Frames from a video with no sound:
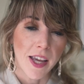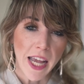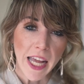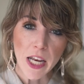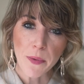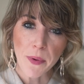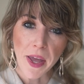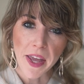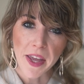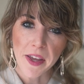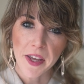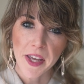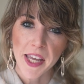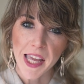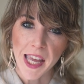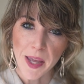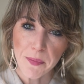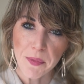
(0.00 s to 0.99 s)
Anyway,
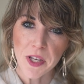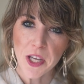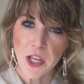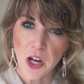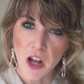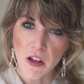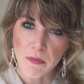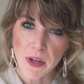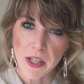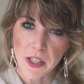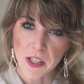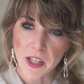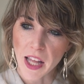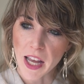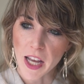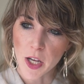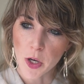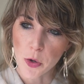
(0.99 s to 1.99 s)
I'm gonna get off my little
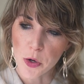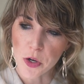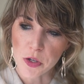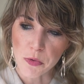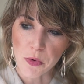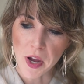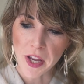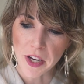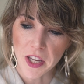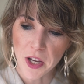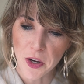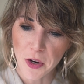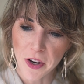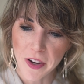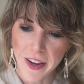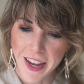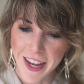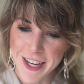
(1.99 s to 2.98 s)
high horse rant
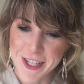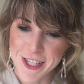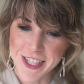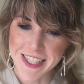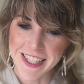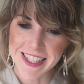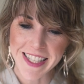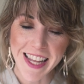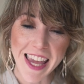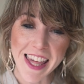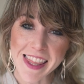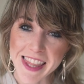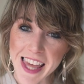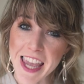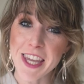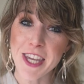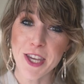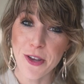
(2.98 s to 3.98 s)
here and just say
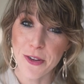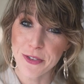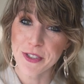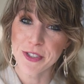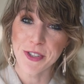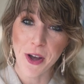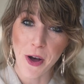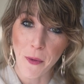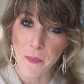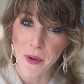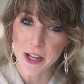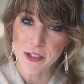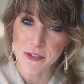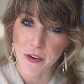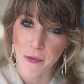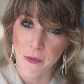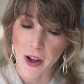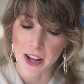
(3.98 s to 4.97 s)
thank you so
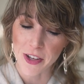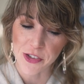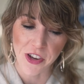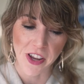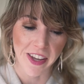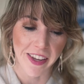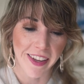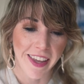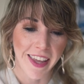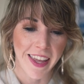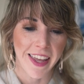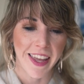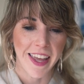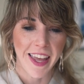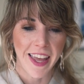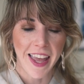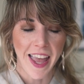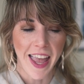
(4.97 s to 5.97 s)
much for watching.
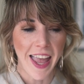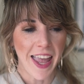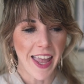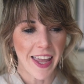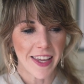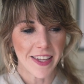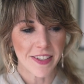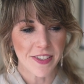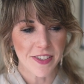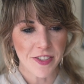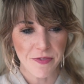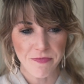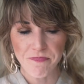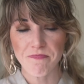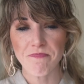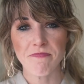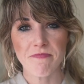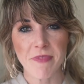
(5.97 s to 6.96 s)
And
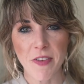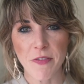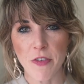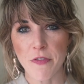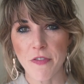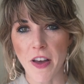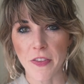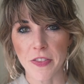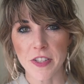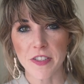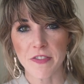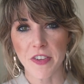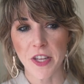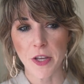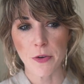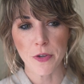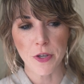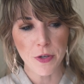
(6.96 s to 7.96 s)
if you found this
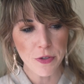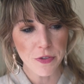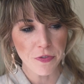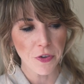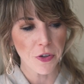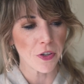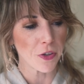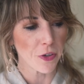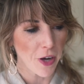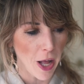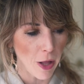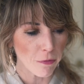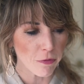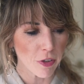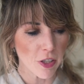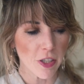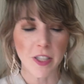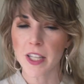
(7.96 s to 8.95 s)
video useful or
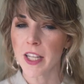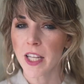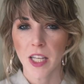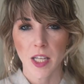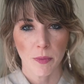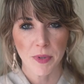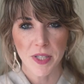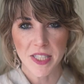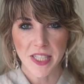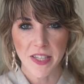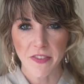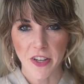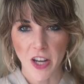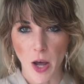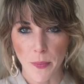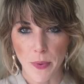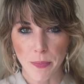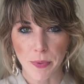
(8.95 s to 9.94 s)
helpful, please leave a
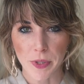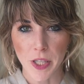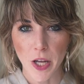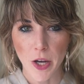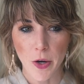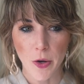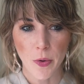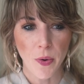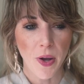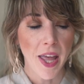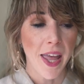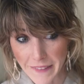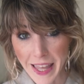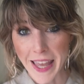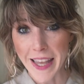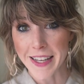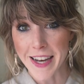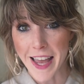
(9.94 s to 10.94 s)
comment below.
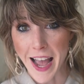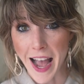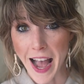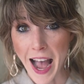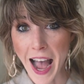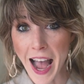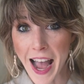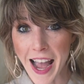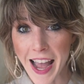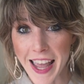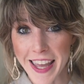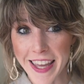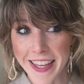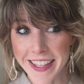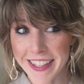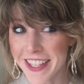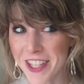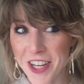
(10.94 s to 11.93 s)
And
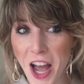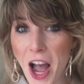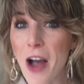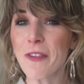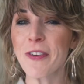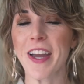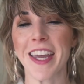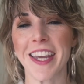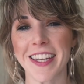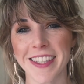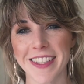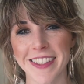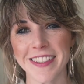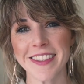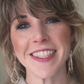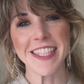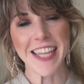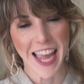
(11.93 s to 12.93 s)
I cannot wait
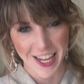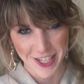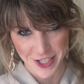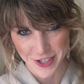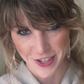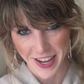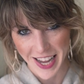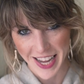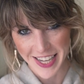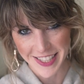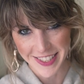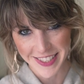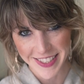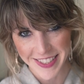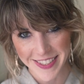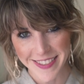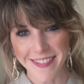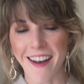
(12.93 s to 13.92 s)
to catch you
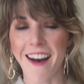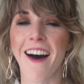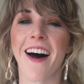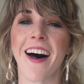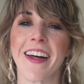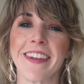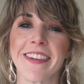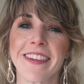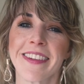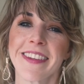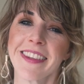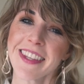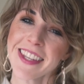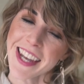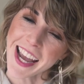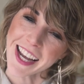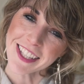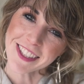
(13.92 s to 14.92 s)
guys on
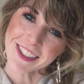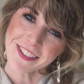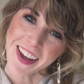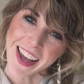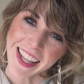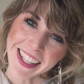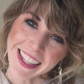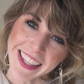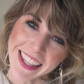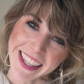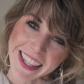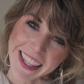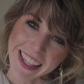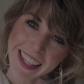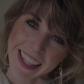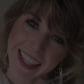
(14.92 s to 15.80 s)
the next one.